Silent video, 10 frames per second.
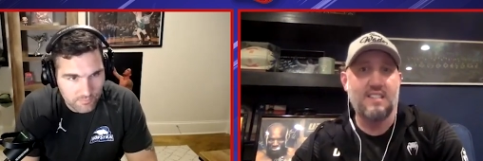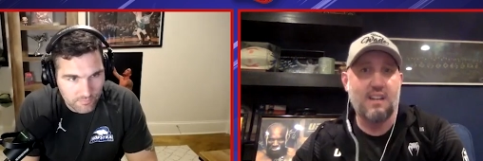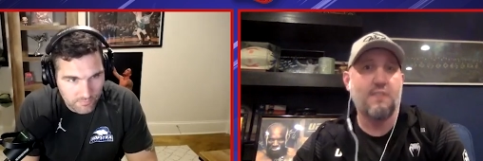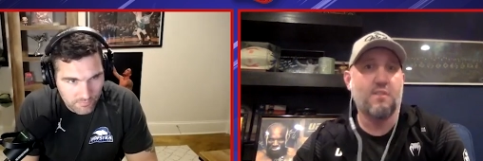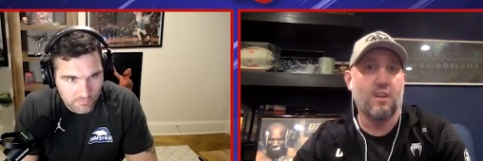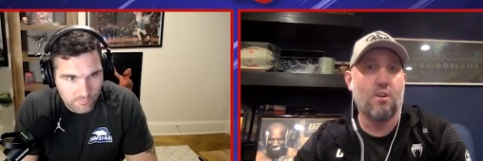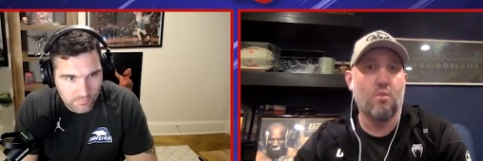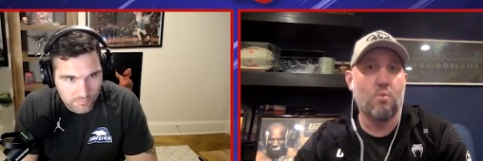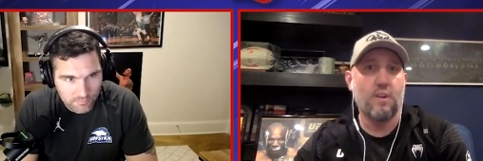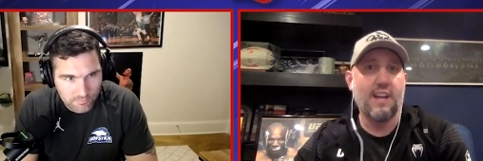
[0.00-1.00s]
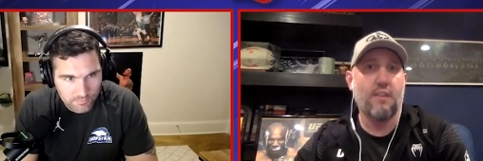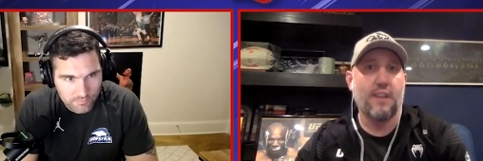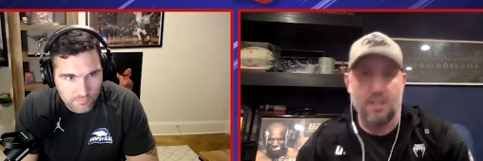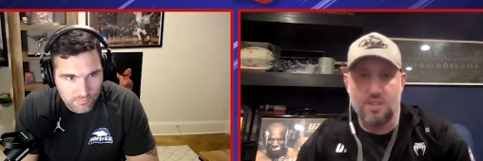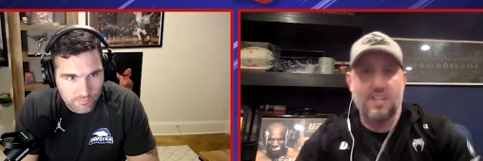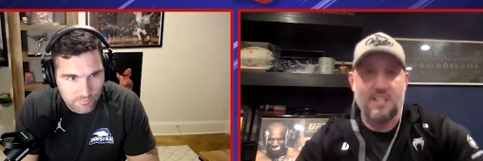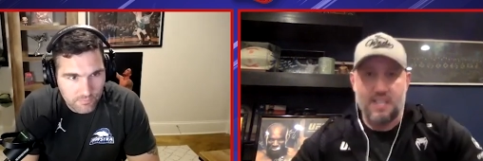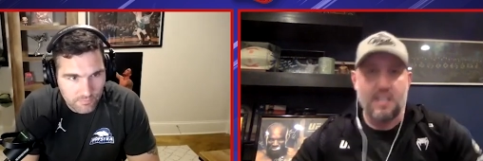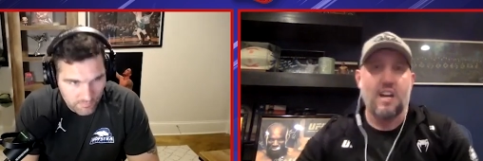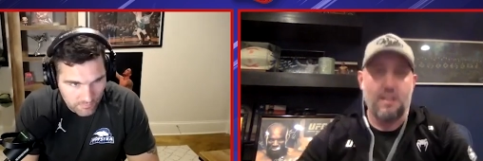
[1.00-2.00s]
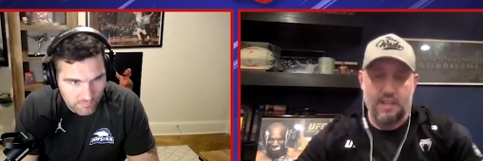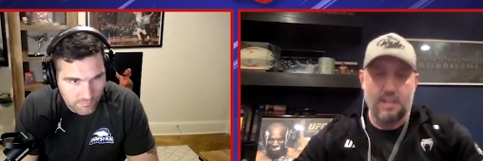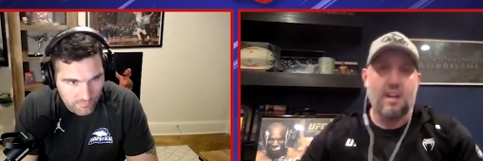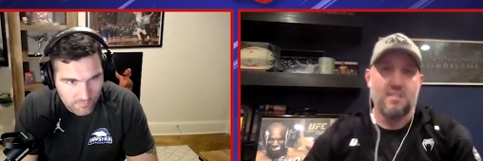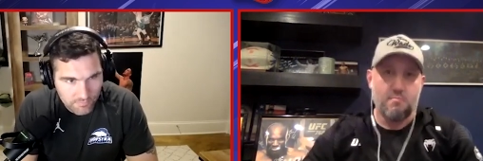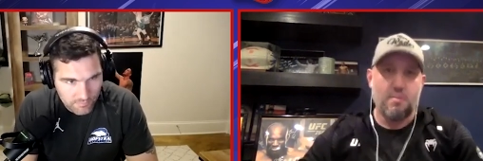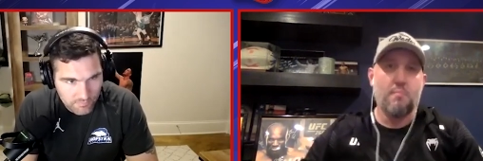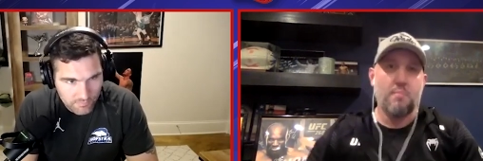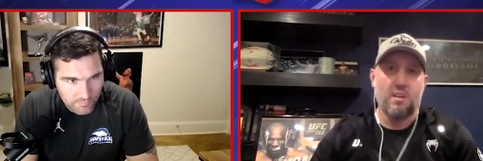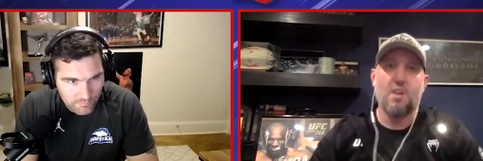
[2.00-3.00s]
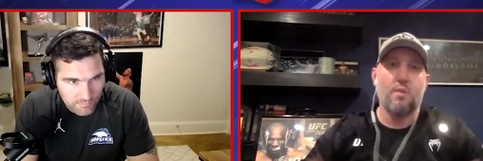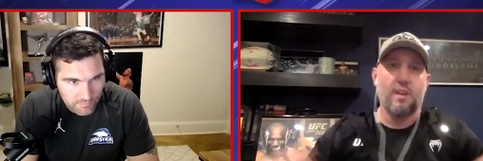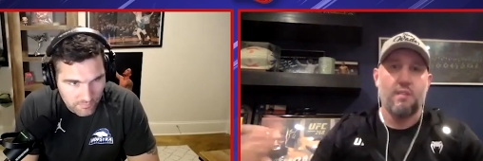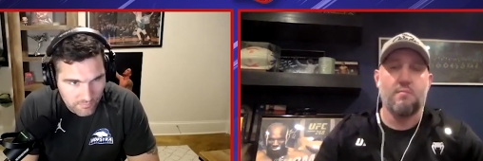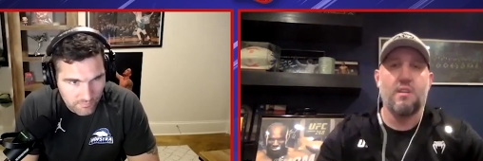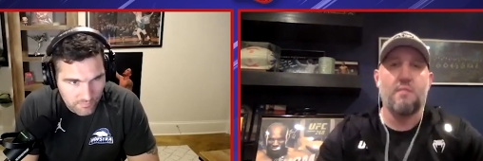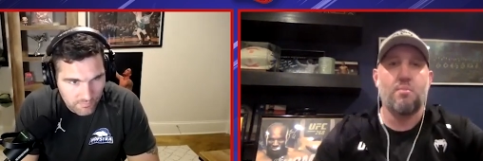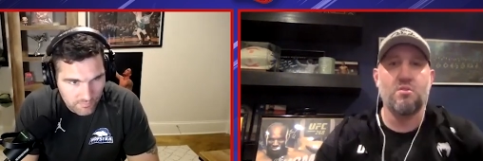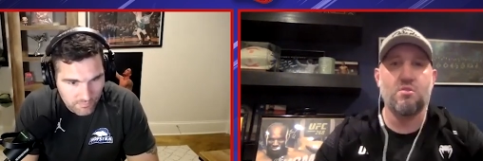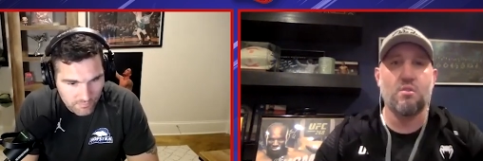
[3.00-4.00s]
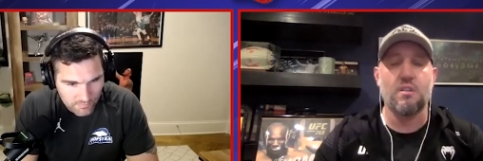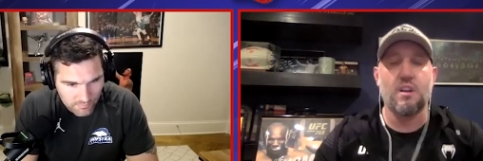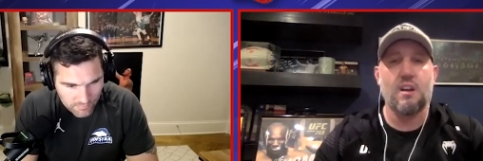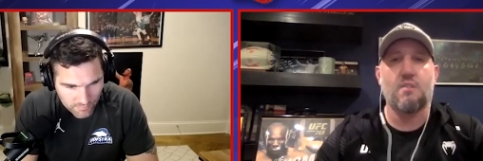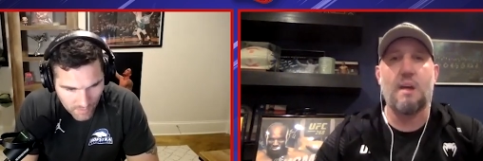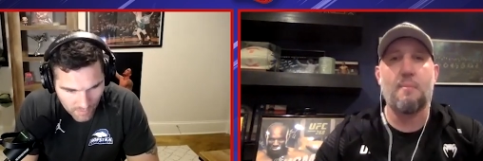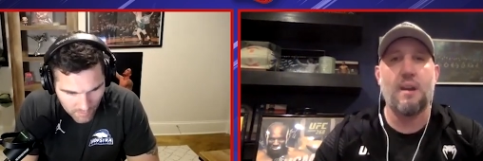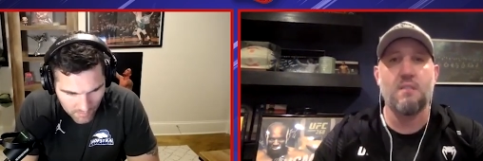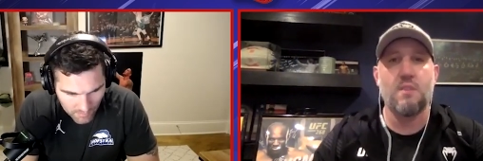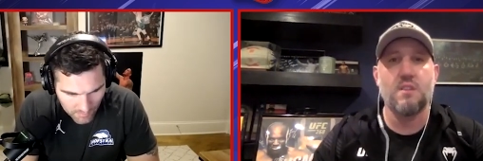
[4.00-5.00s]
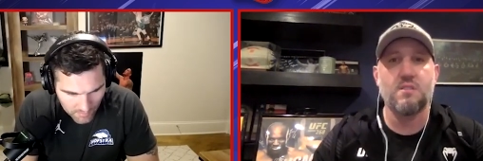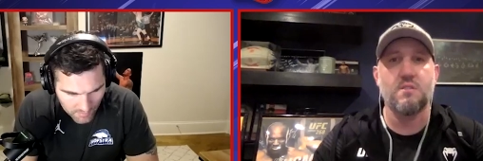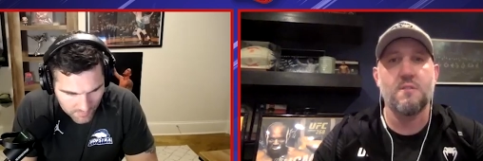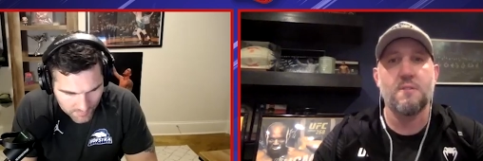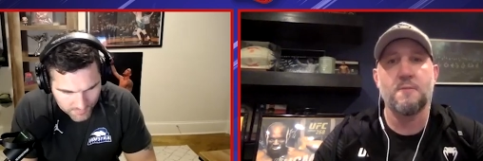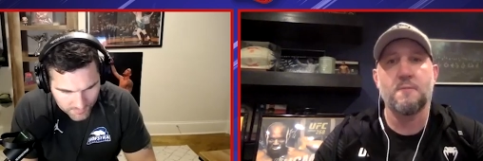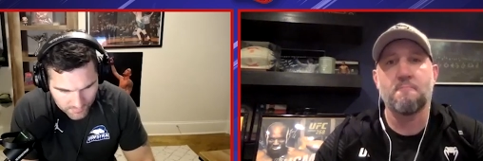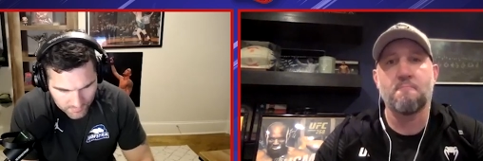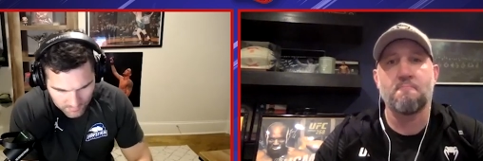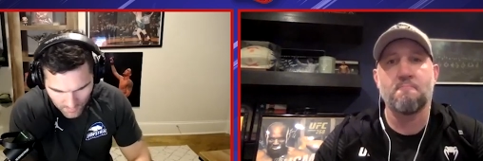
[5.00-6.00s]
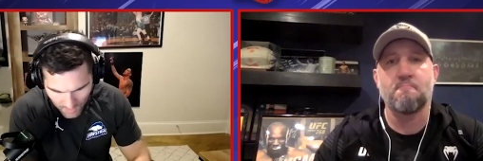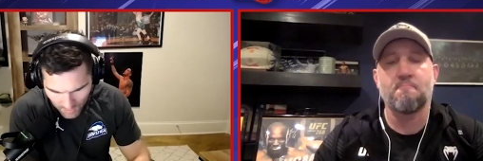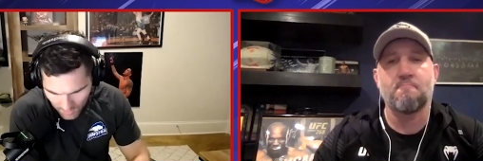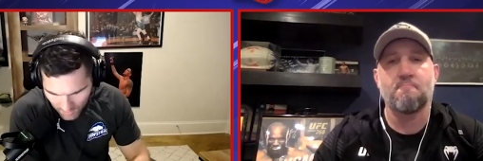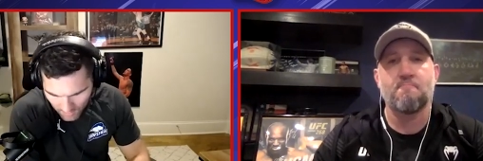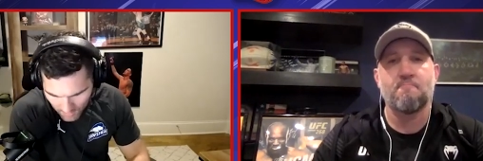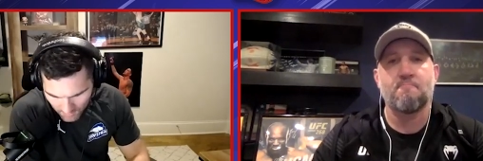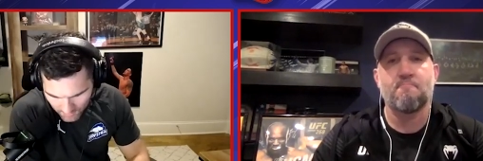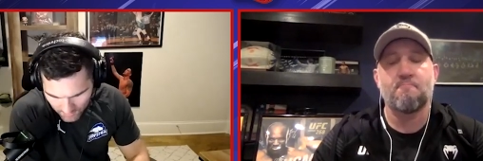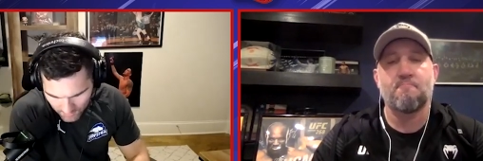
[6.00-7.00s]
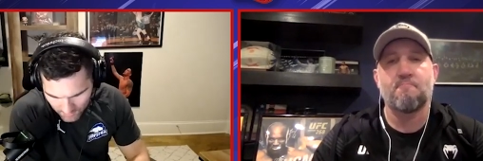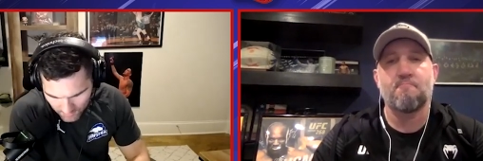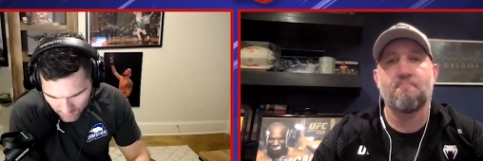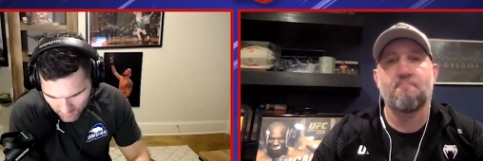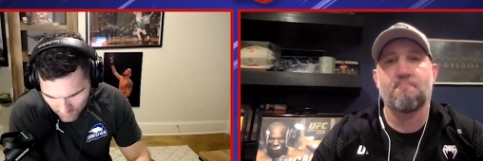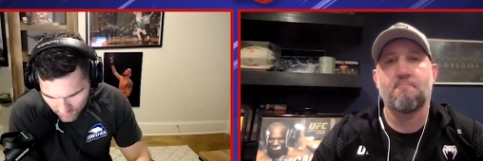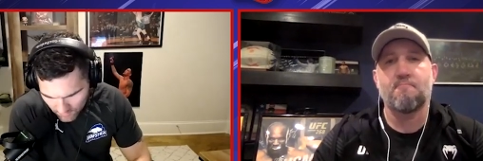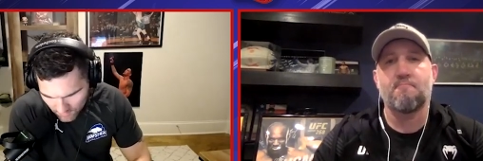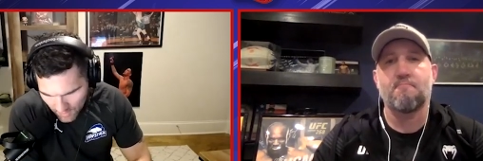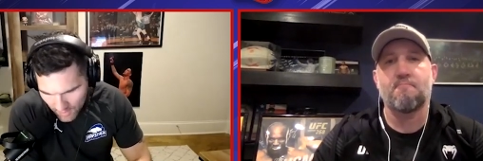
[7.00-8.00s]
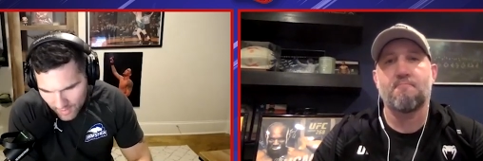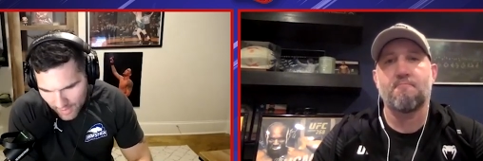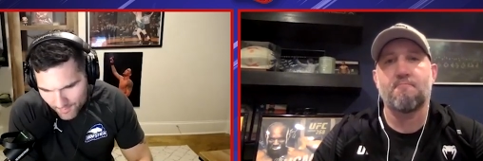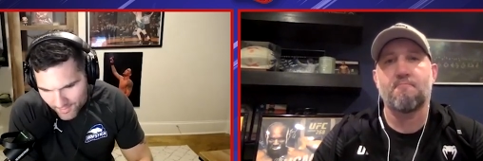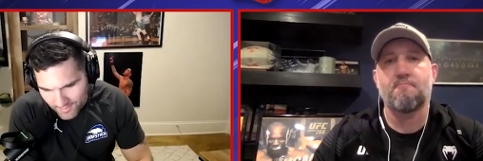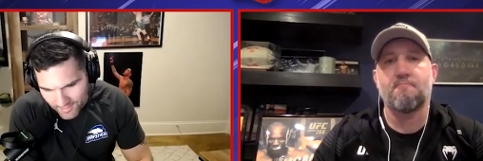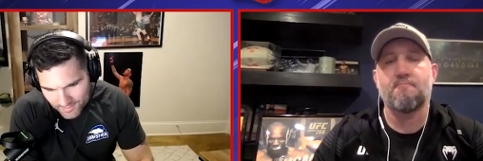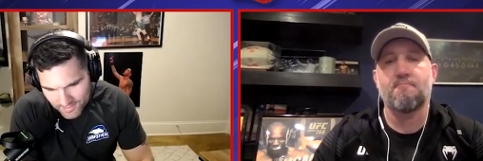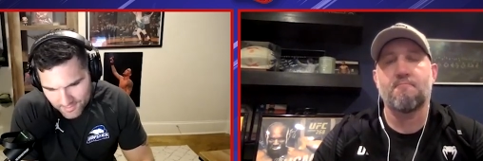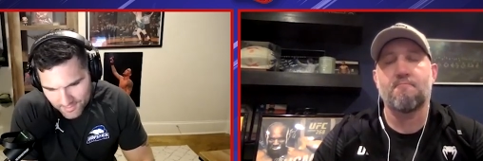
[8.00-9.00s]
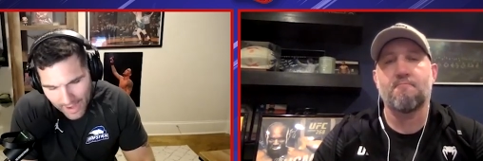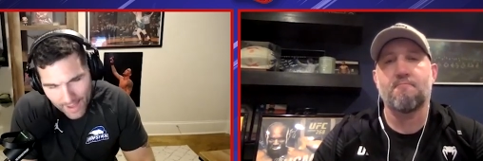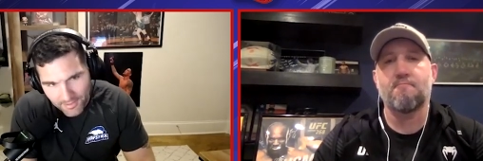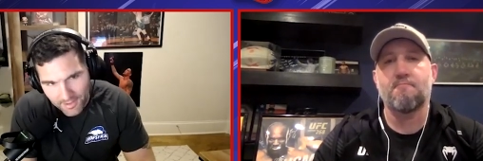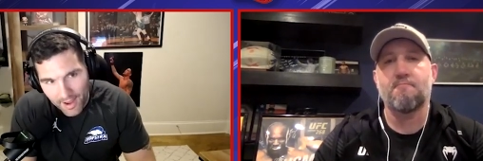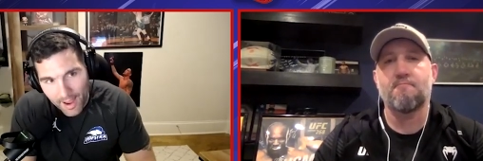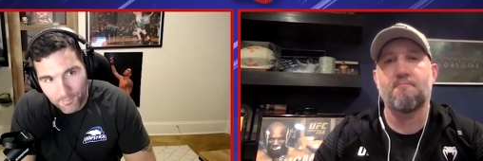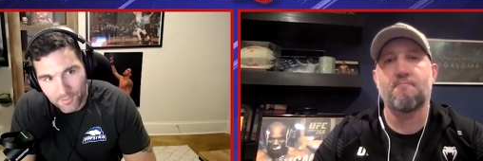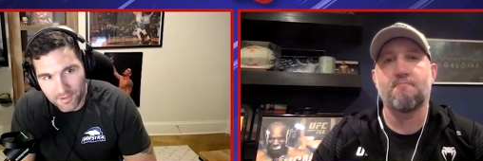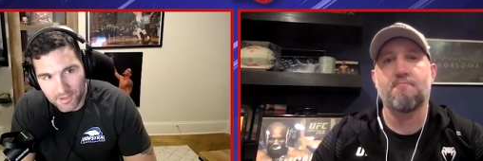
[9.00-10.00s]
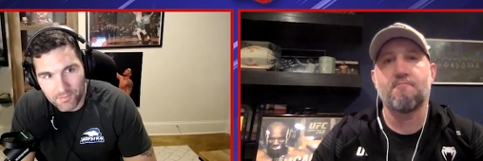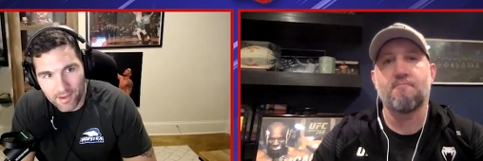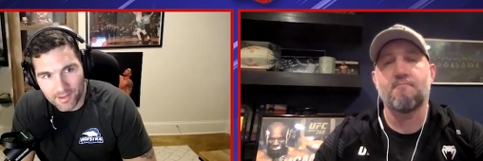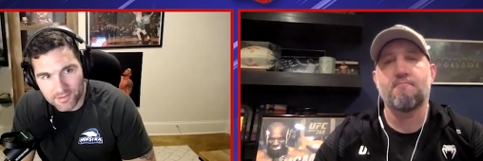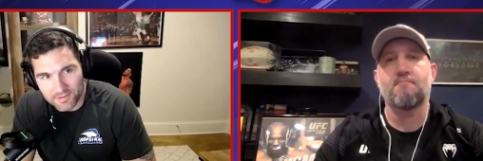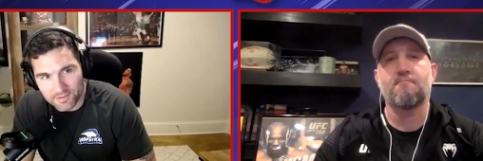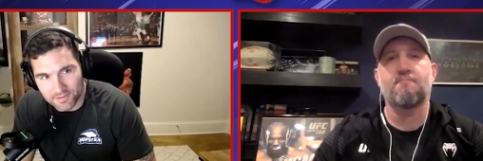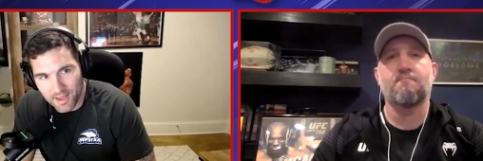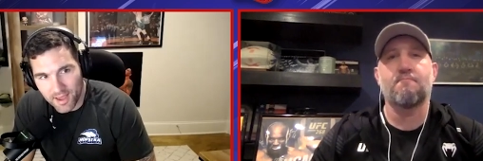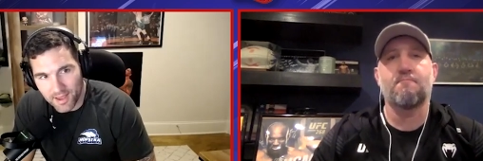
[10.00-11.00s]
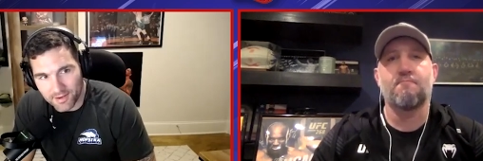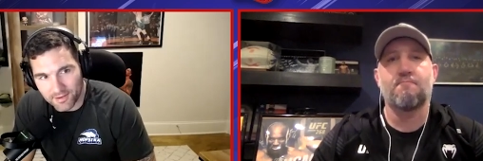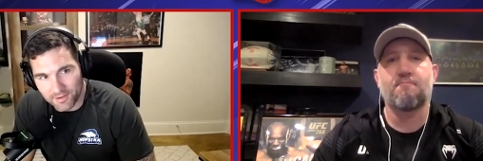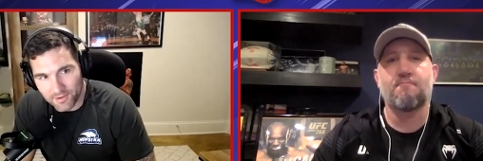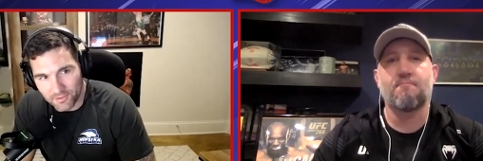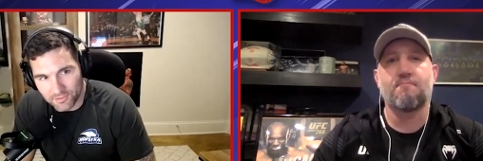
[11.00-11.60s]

Speaker 1: out after like a hard workout. Like it just gets that con- that constant pumping going and, and pushes all the kind of crap out of the muscle.
Speaker 2: Um, how about this? Co- the copper knee pads that you know those